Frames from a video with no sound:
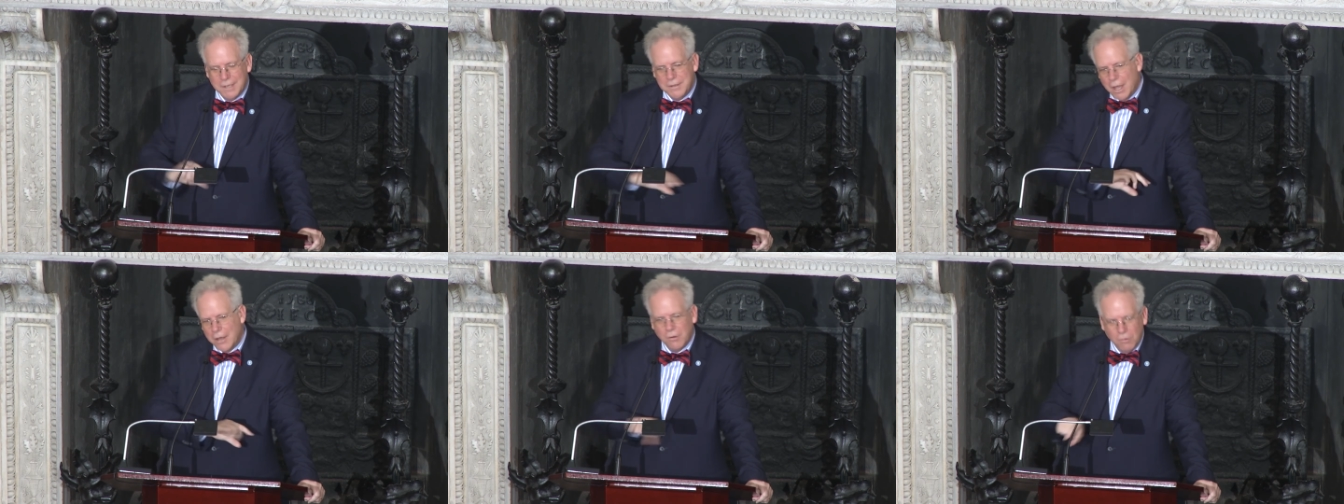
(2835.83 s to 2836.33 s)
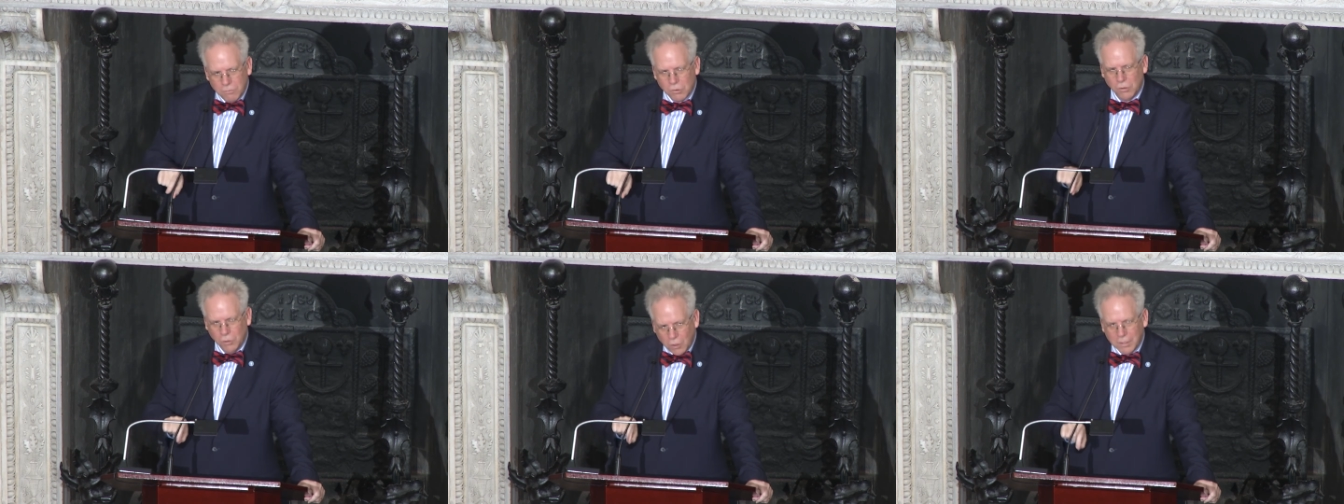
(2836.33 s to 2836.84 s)
not
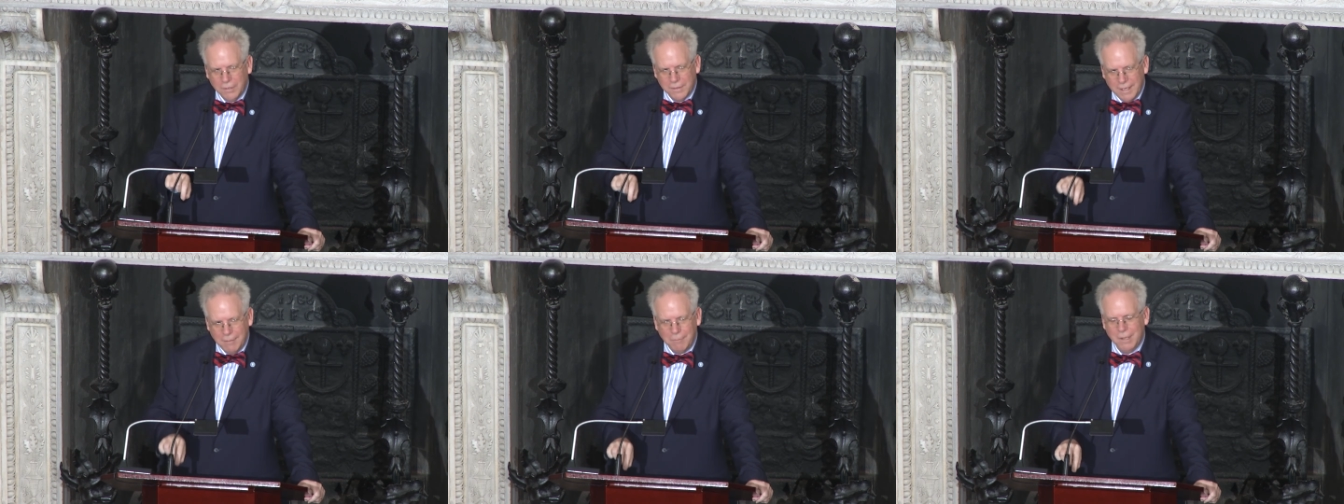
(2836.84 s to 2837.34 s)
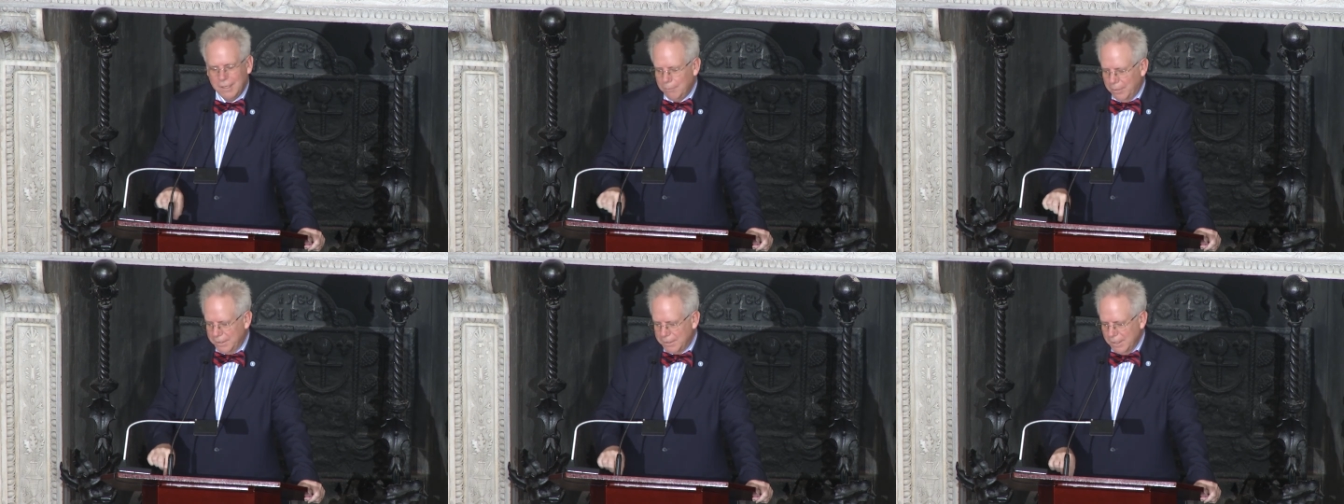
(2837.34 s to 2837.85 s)
overlook them,
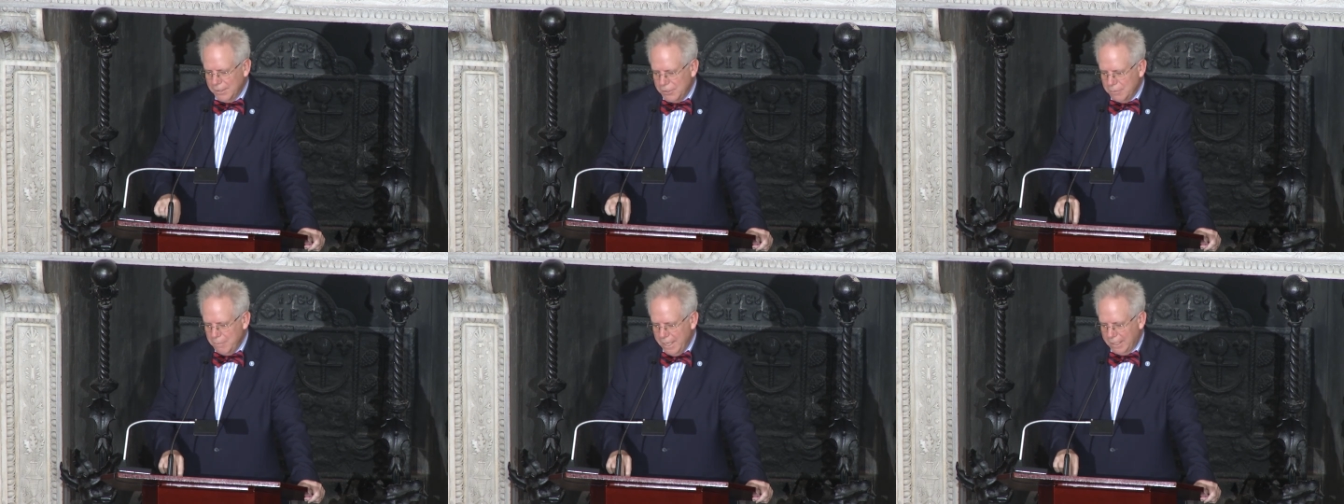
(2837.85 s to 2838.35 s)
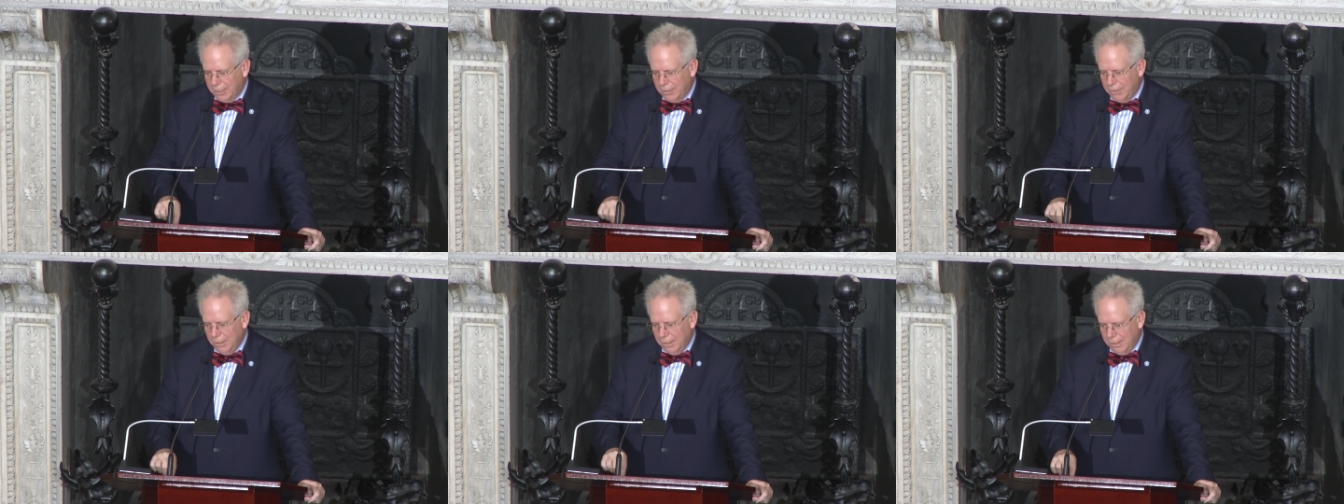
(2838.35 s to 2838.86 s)
but to
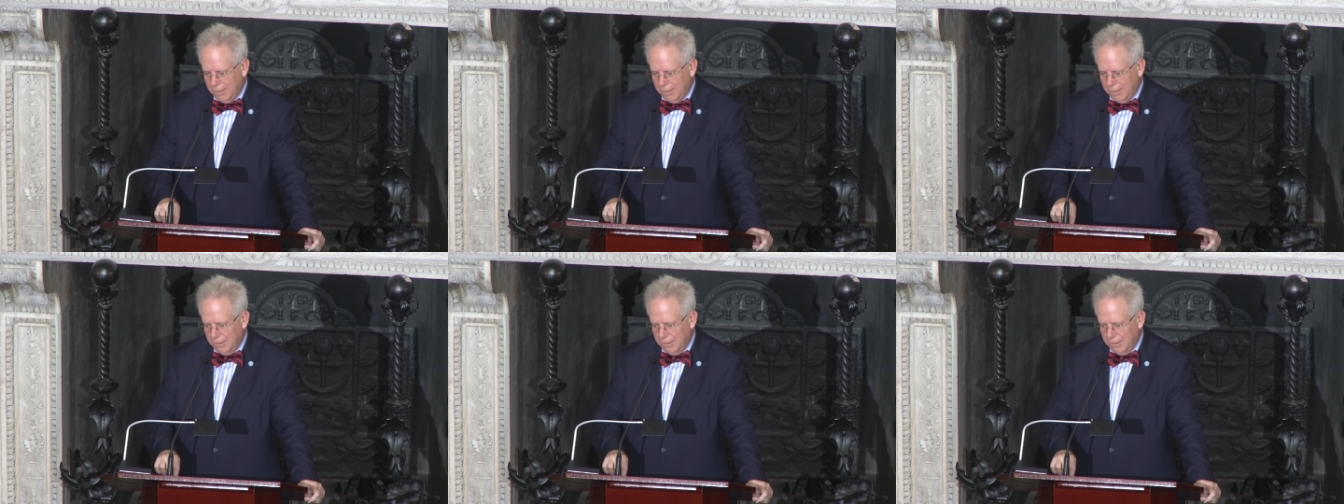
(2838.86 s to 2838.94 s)
make